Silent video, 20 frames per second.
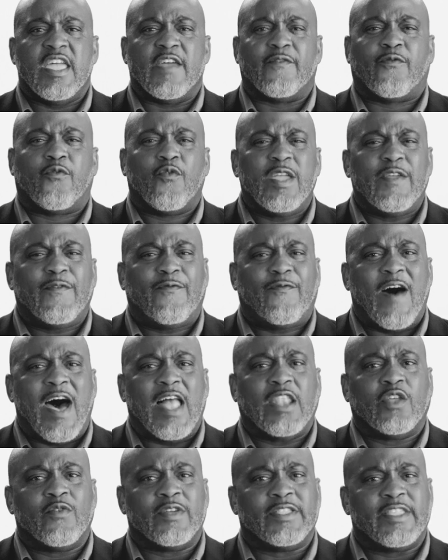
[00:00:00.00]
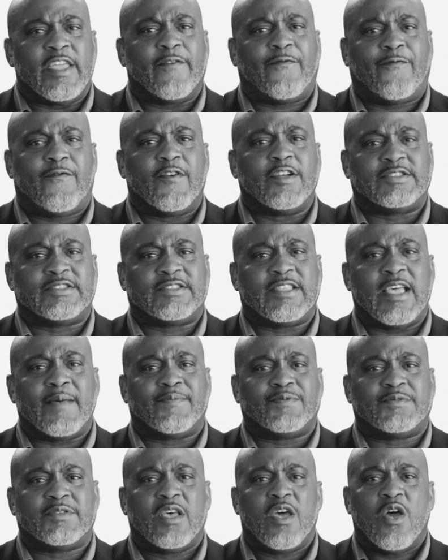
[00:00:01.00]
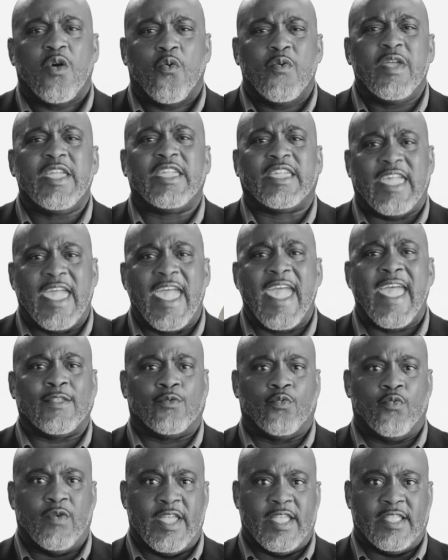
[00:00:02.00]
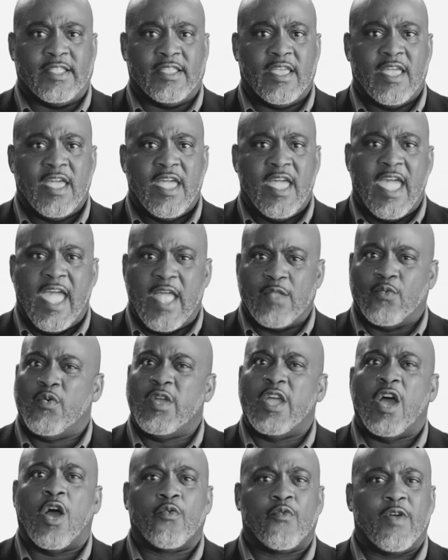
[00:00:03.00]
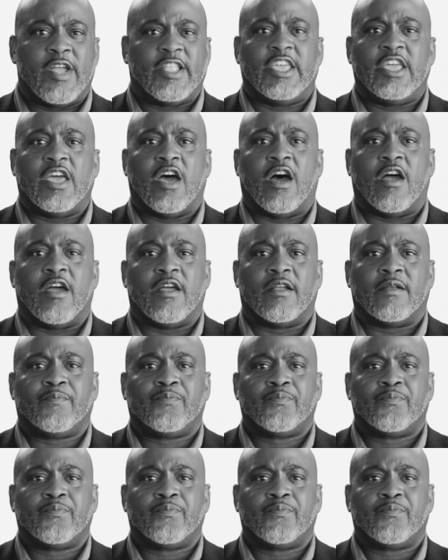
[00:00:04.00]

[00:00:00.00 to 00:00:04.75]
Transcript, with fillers: If we follow in their footsteps, we can win, and we already are.